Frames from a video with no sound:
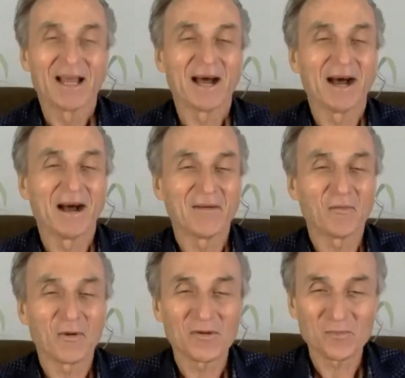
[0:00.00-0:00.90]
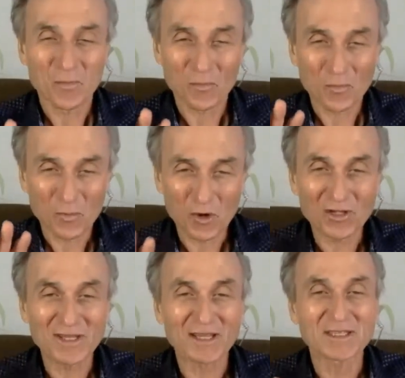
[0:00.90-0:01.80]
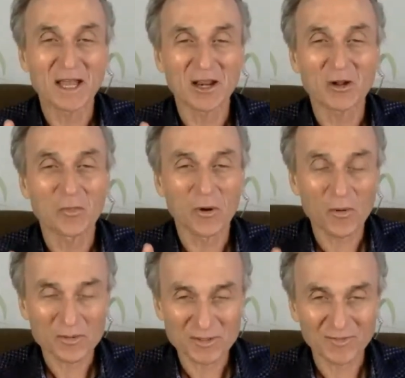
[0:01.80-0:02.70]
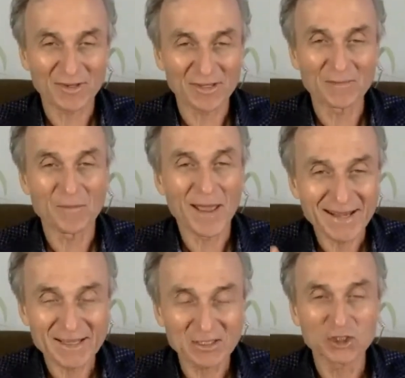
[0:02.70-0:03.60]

Uh, we took that title purposefully, making the